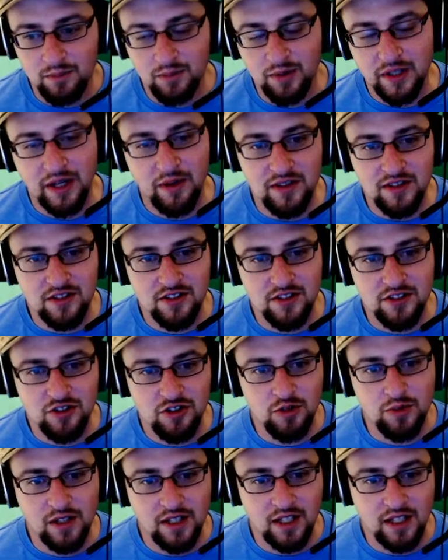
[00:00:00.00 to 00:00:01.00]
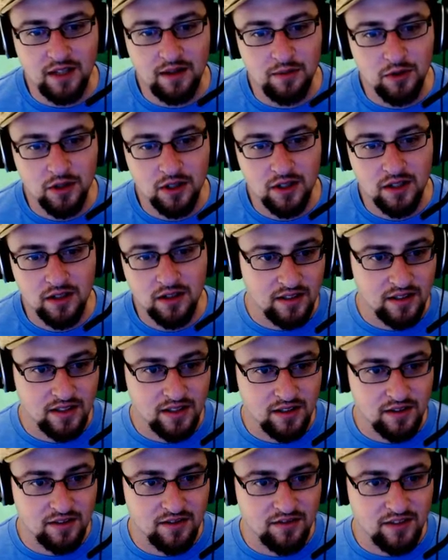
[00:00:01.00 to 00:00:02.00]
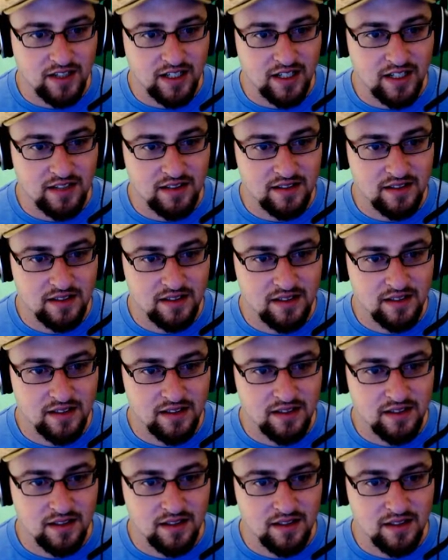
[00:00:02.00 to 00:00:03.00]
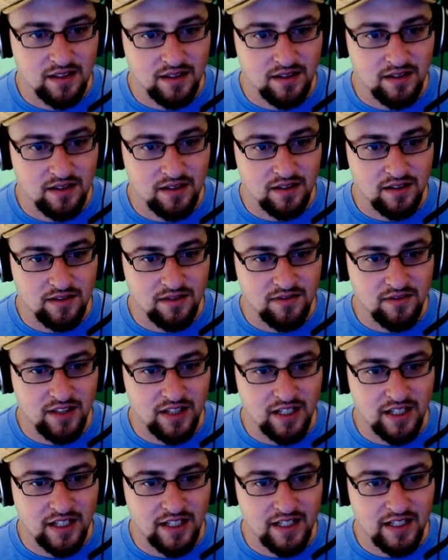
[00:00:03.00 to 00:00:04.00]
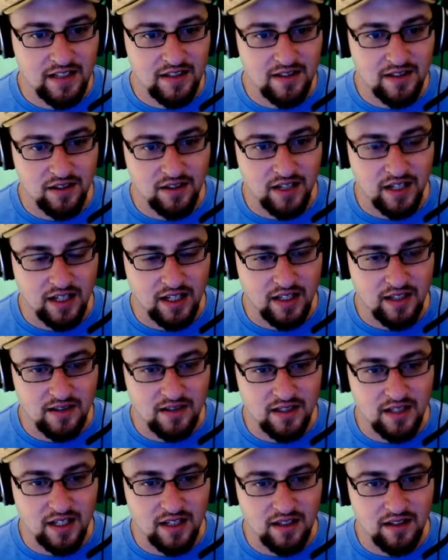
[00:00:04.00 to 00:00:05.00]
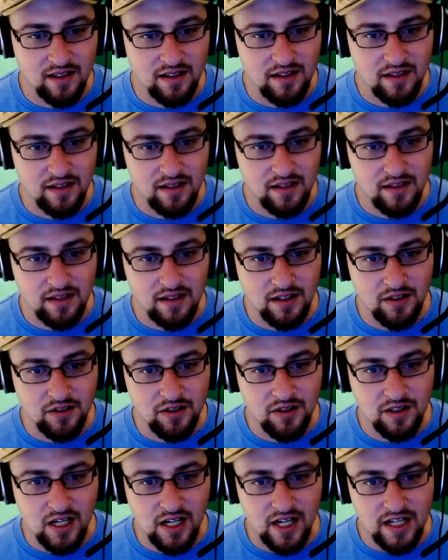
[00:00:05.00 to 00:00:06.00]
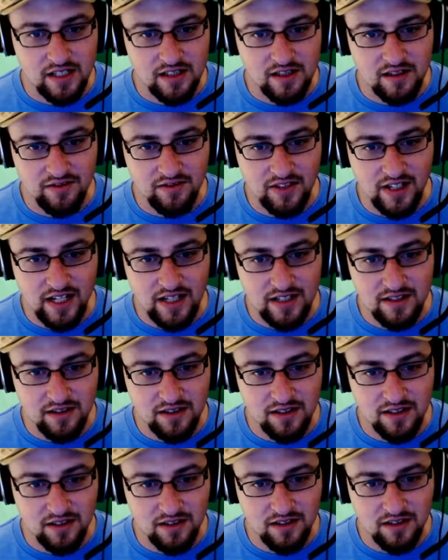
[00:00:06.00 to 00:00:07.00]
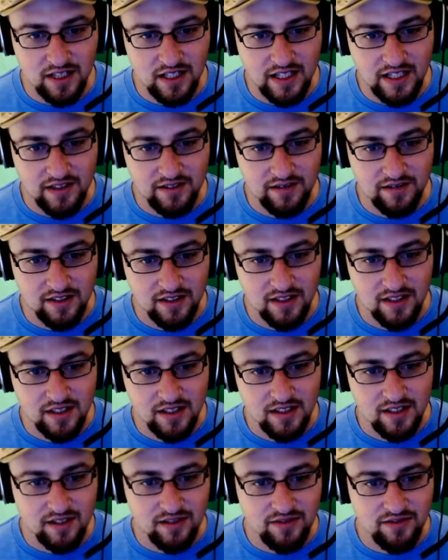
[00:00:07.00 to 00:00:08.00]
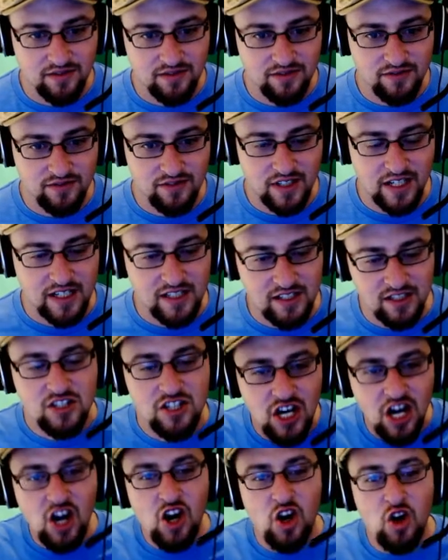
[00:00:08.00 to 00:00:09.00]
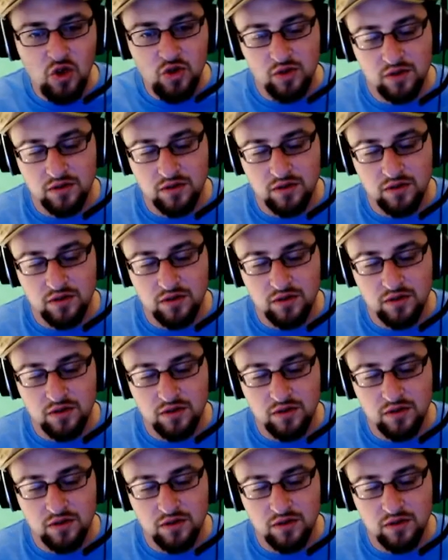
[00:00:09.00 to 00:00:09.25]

Play with stupid keyboard. Kill the flies. Kill all the flies. Okay, he's dead. Oh gosh, the flies are still alive. The fly- NO!